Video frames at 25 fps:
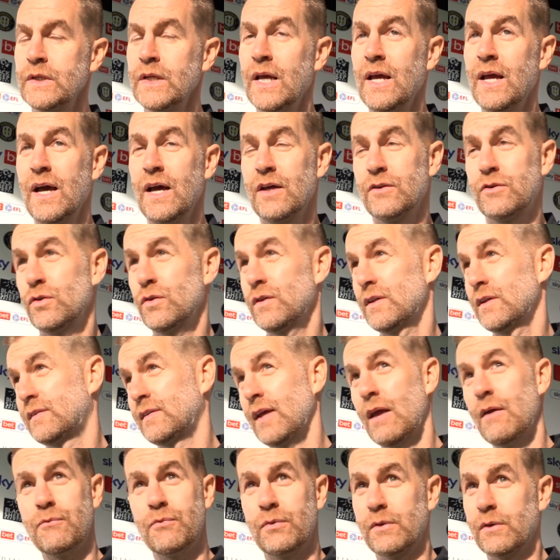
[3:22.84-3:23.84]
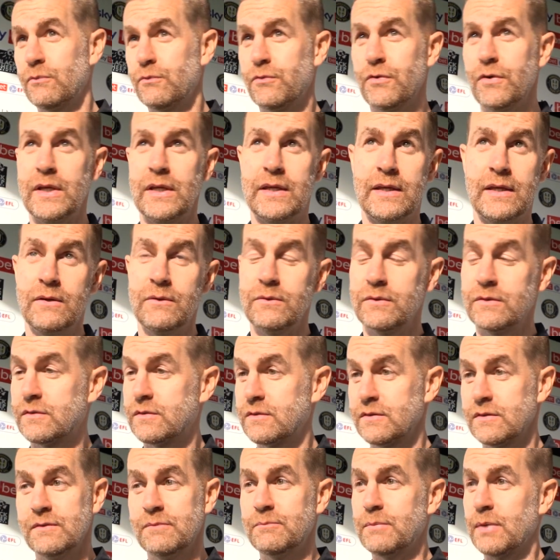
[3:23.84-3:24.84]
I thought the save from the free kick
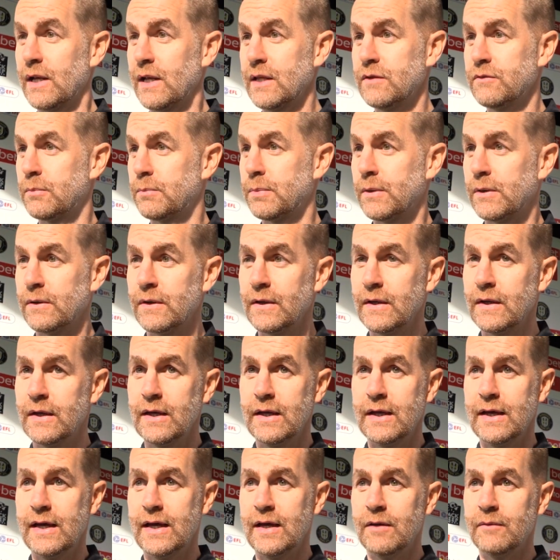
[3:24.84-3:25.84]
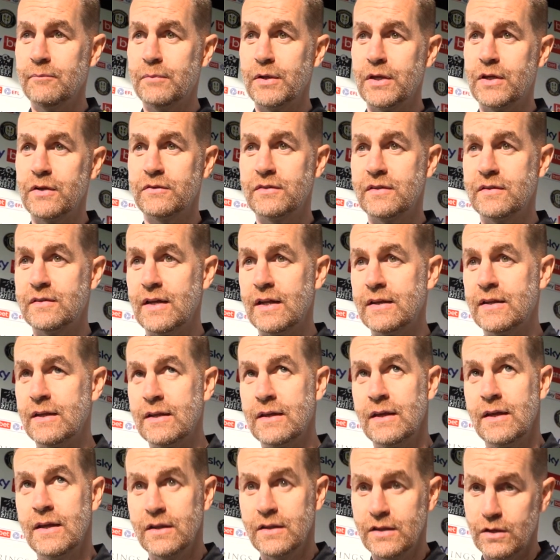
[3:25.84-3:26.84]
was unbelievable, because he's had
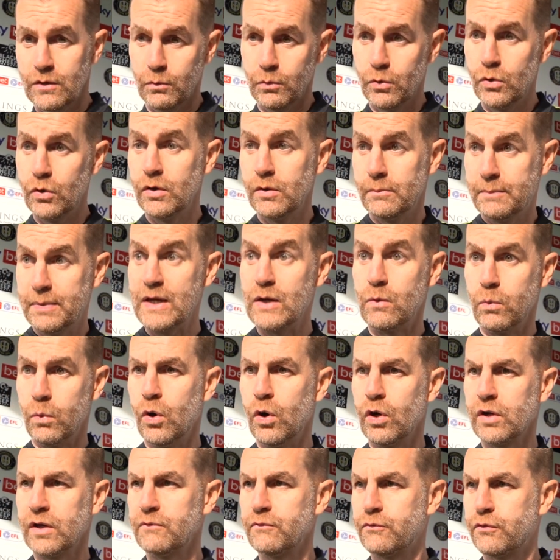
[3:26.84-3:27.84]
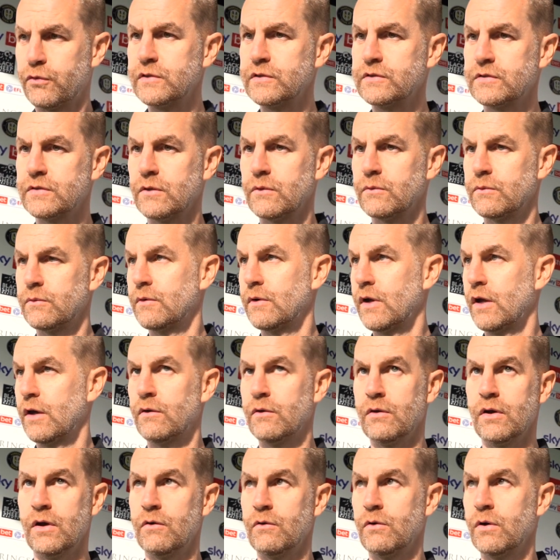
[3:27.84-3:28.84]
a big wall in front of
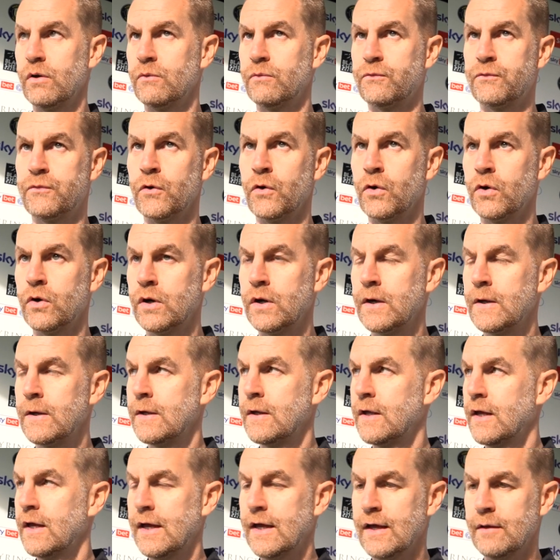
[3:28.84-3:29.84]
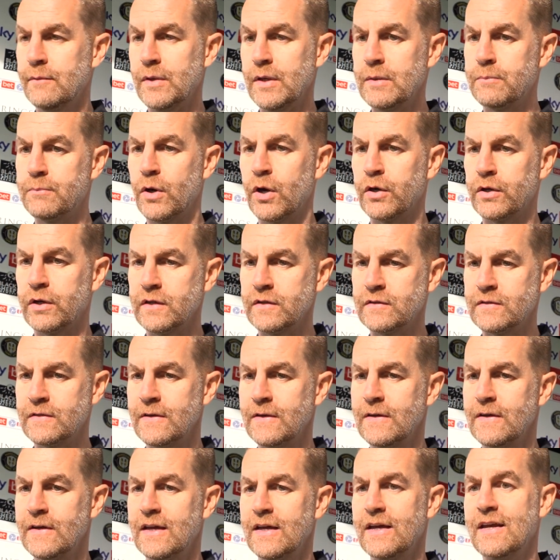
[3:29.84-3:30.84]
a row of four big bodies.
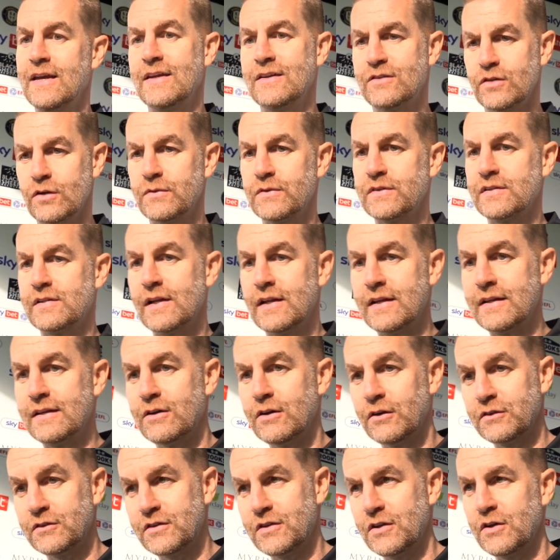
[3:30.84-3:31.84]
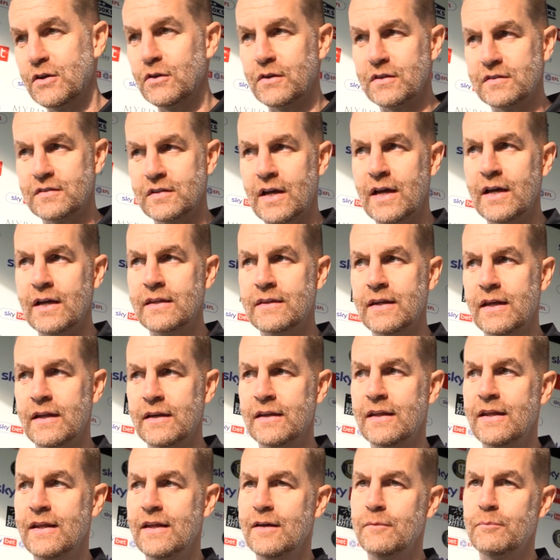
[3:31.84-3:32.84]
He's obviously gone to the other side then,
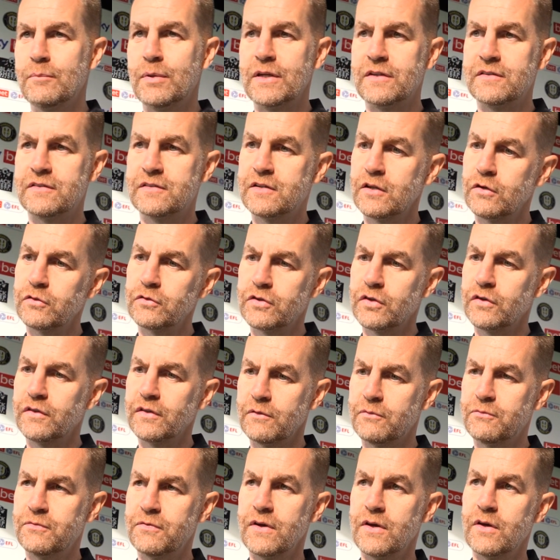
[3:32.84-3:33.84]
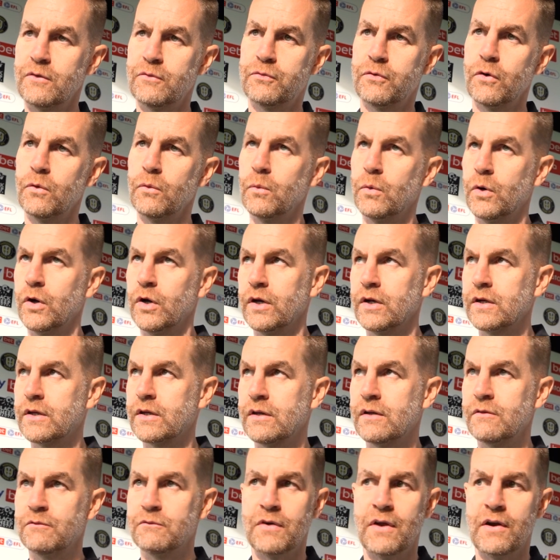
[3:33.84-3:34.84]
but he's still done the footwork
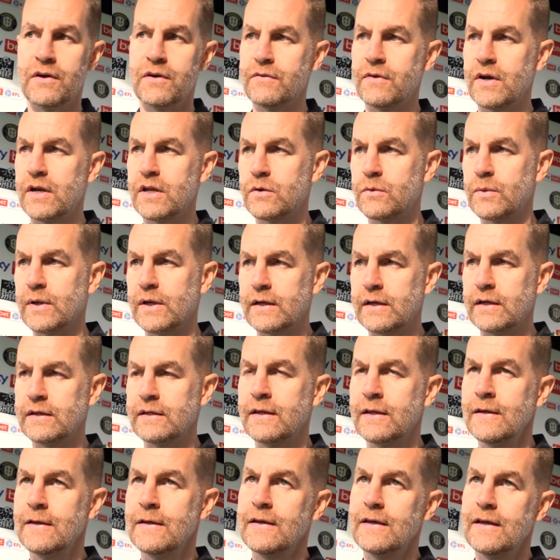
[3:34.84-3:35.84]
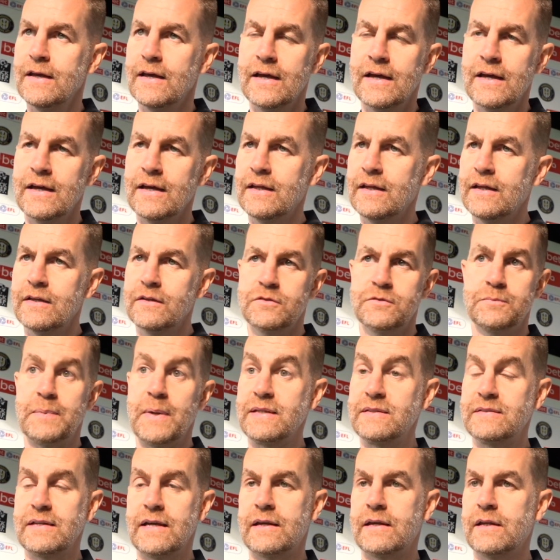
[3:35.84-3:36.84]
very, very quickly. A
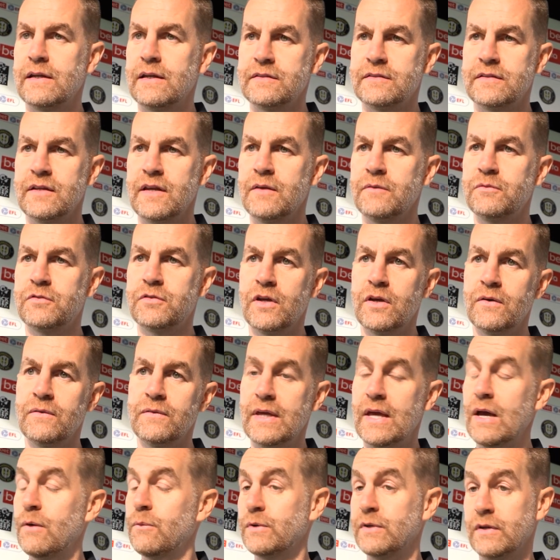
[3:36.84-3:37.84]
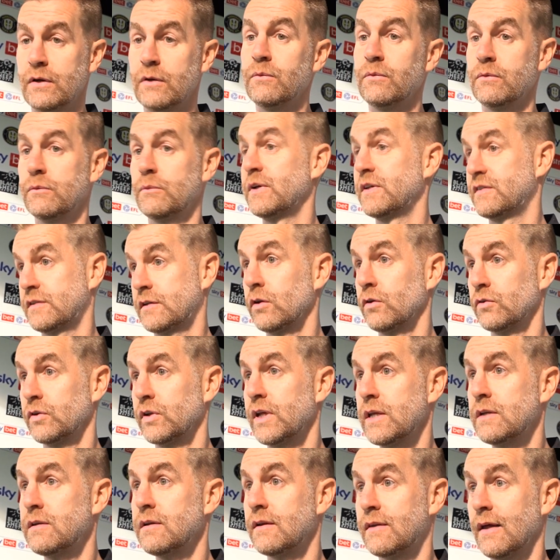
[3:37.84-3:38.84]
spectacular save. So, yeah, we still
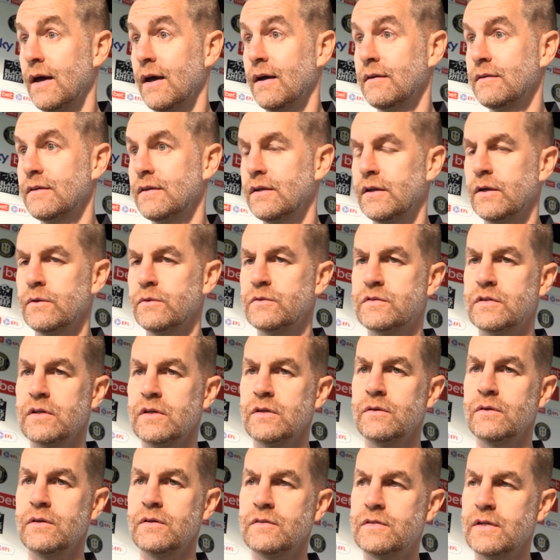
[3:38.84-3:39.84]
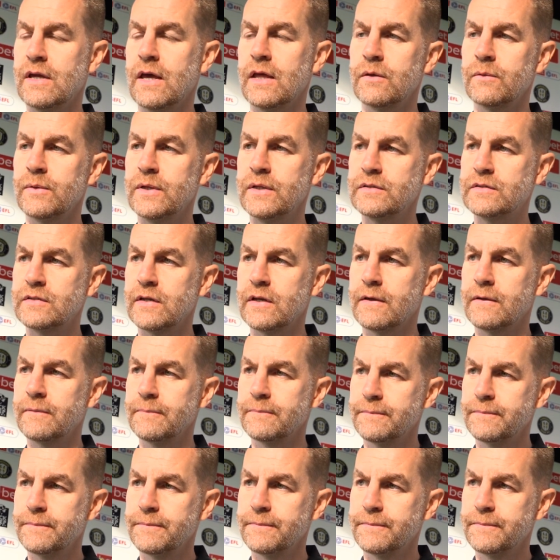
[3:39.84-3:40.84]
needed that, you know, to get the
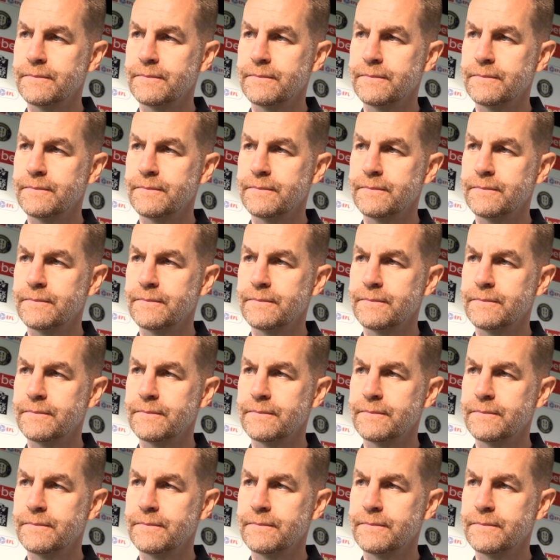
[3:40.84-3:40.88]
win.